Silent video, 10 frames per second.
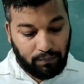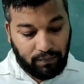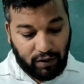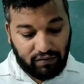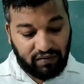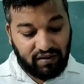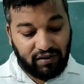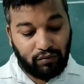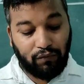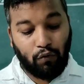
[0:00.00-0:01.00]
because the
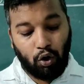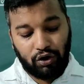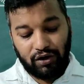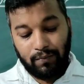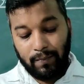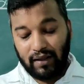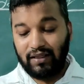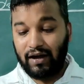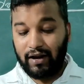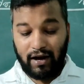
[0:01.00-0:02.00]
seeds of cotton,
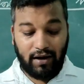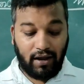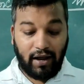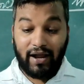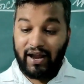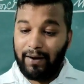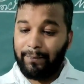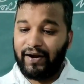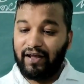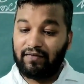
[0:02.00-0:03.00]
mother and
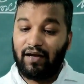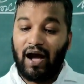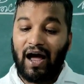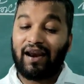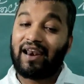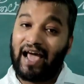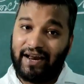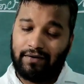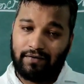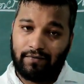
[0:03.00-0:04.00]
hiptage are
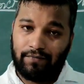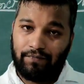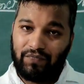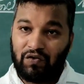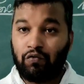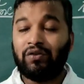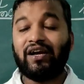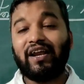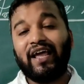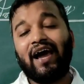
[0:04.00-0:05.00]
light, so
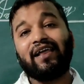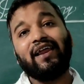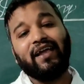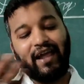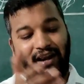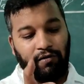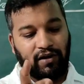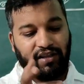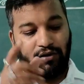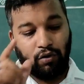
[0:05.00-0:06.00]
that air can carry
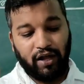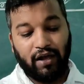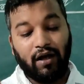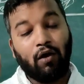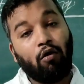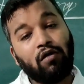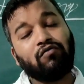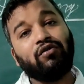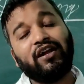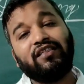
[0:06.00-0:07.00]
with it. Okay,
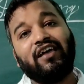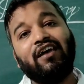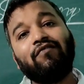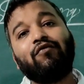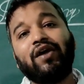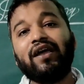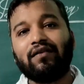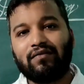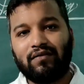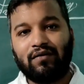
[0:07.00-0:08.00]
also that they have
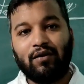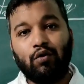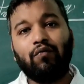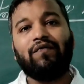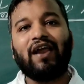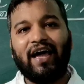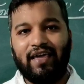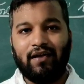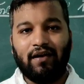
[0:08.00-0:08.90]
wings to fly,